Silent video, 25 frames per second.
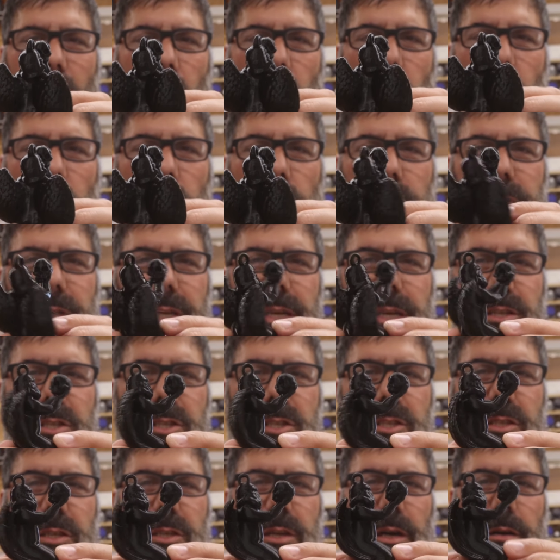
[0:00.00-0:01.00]
holding a
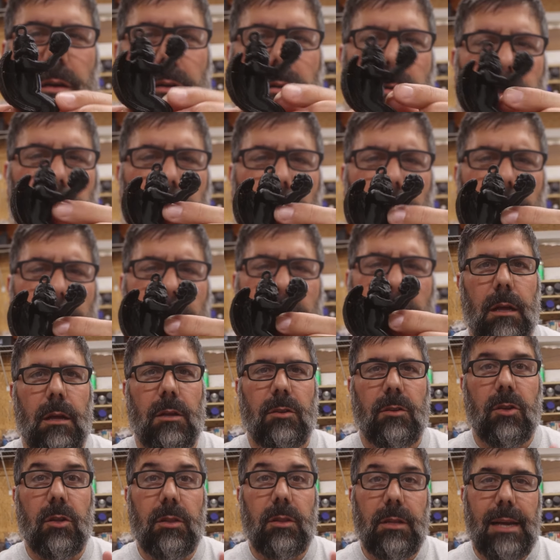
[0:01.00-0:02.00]
skull.
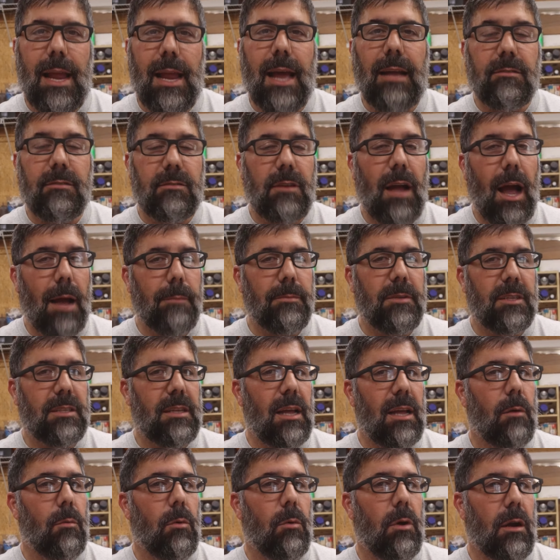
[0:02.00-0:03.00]
So the next
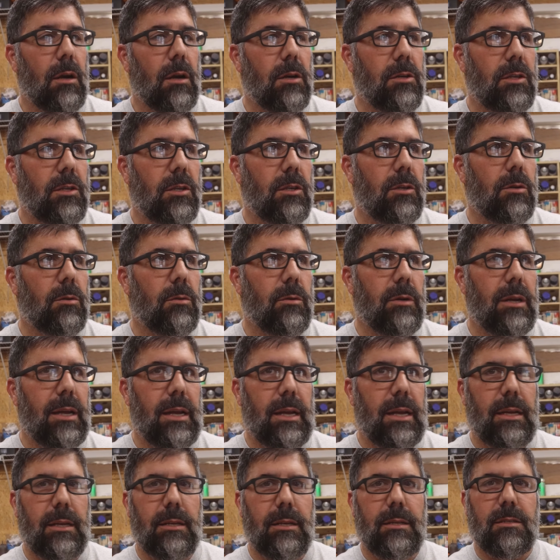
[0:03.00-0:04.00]
object I want to do
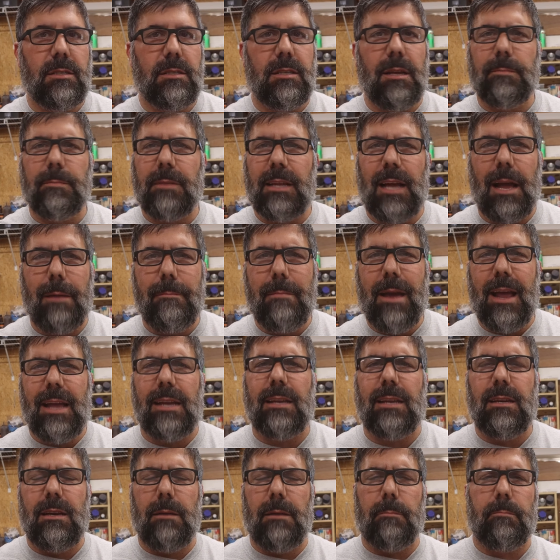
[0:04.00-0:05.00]
is something I
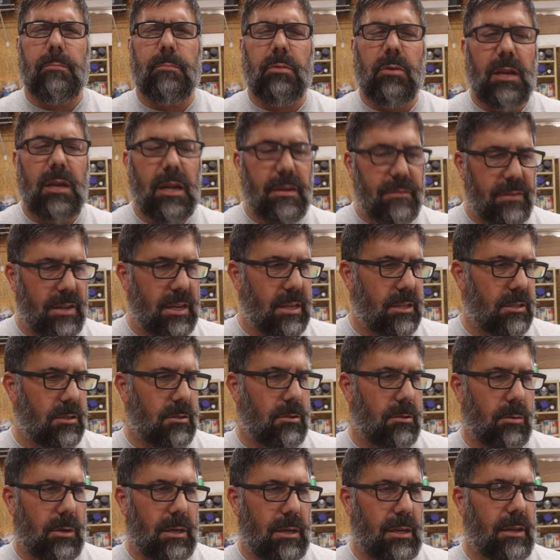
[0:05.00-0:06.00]
made in a previous
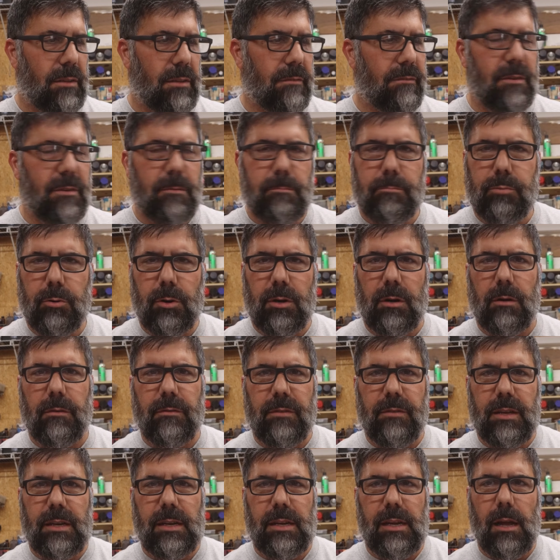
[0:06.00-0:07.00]
3D printer
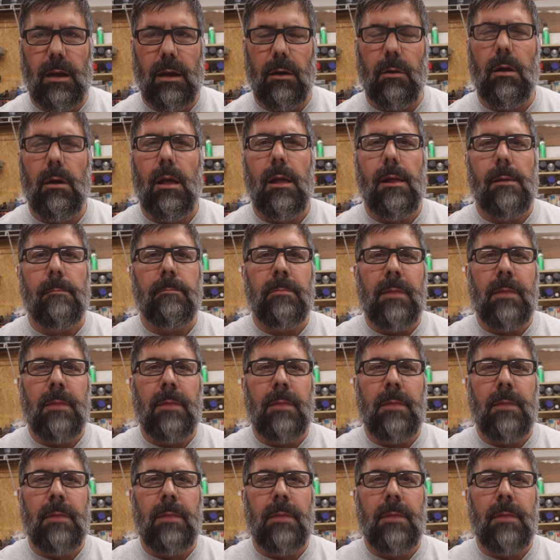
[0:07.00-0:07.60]
video,